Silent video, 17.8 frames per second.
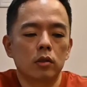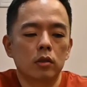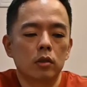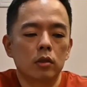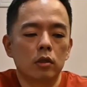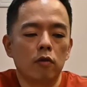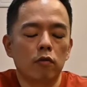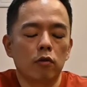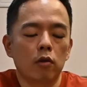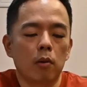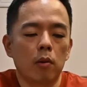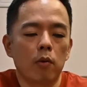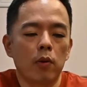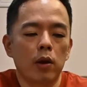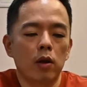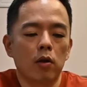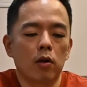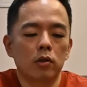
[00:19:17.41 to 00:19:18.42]
If you talk about
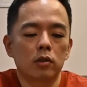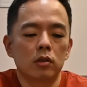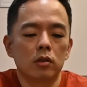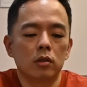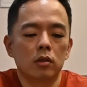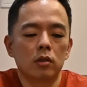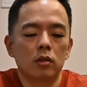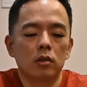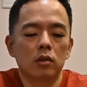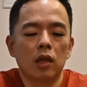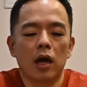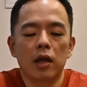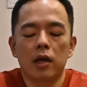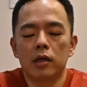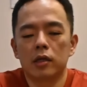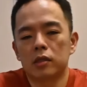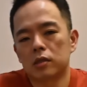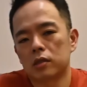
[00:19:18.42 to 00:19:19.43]
weight loss,
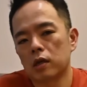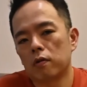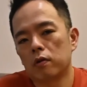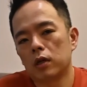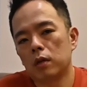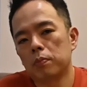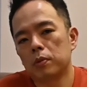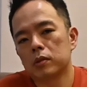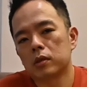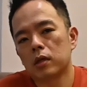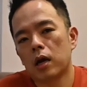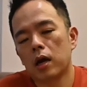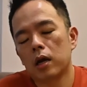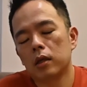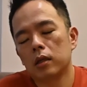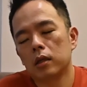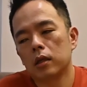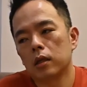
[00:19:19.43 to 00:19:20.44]
diet is
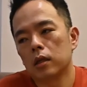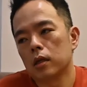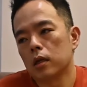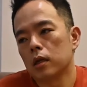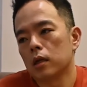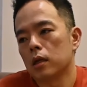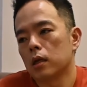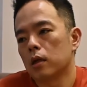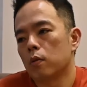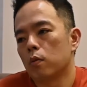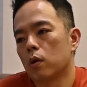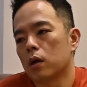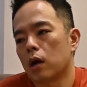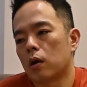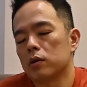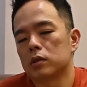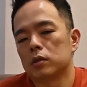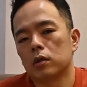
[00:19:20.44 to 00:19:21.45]
70%,
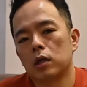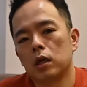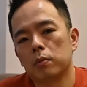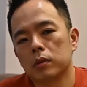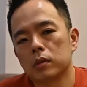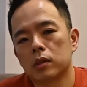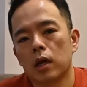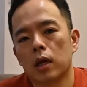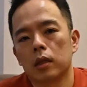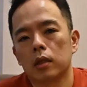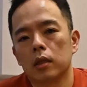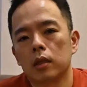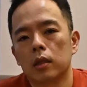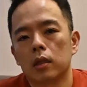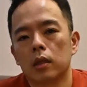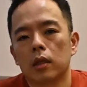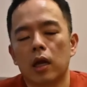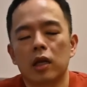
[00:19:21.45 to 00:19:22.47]
workout is 30%.
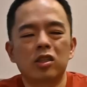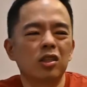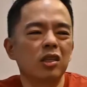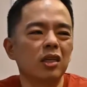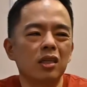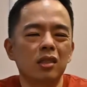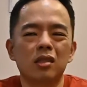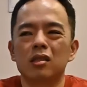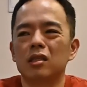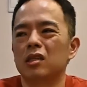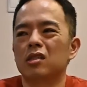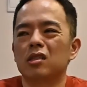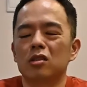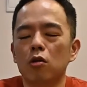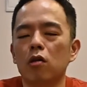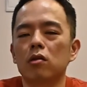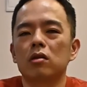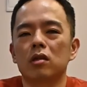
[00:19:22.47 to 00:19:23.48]
Actually, it's
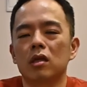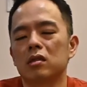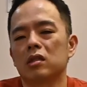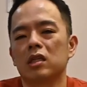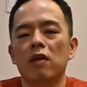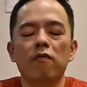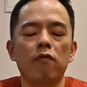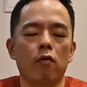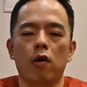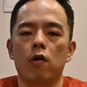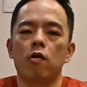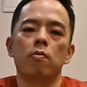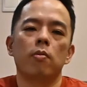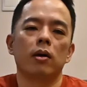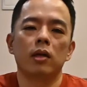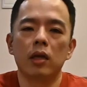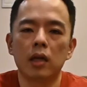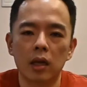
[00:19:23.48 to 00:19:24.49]
not the same for
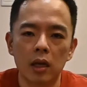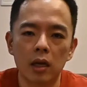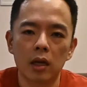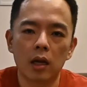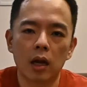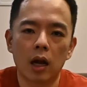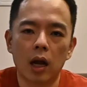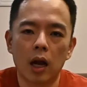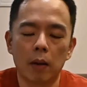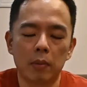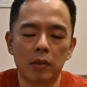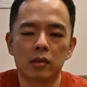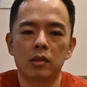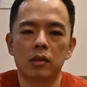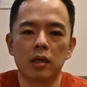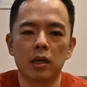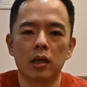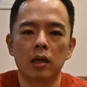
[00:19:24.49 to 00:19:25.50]
everybody, I must
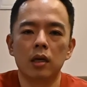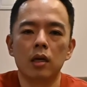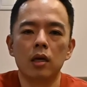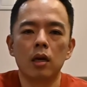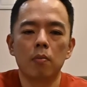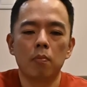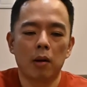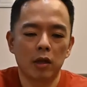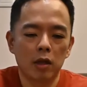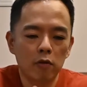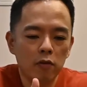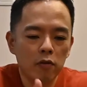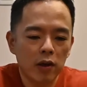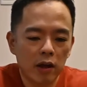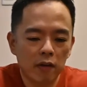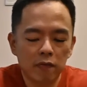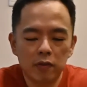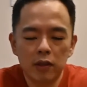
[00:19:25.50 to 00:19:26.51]
say. But if you
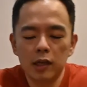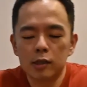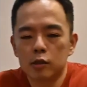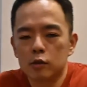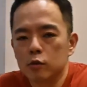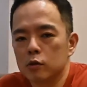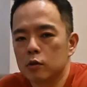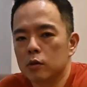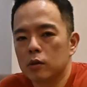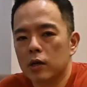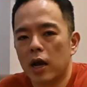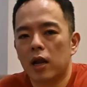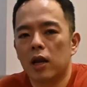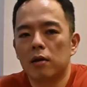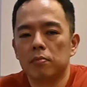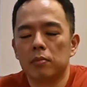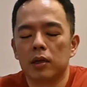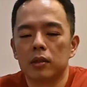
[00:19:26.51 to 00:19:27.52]
have these two
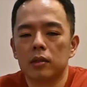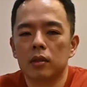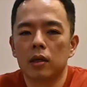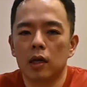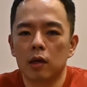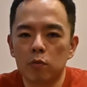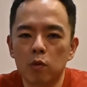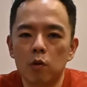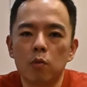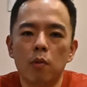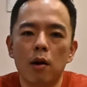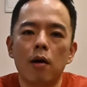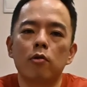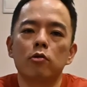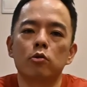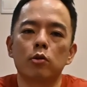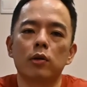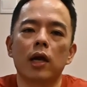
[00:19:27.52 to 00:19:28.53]
elements, it works
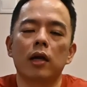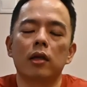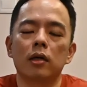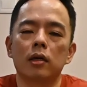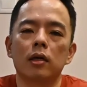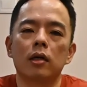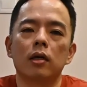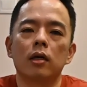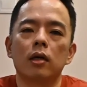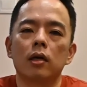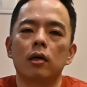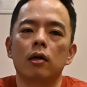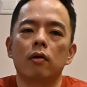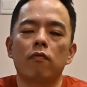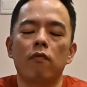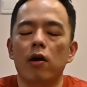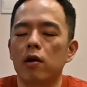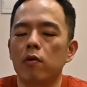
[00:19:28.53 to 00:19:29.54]
well together,
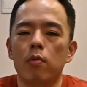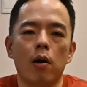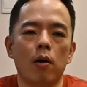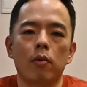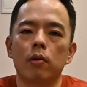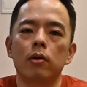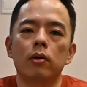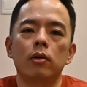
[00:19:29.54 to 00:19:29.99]
very well.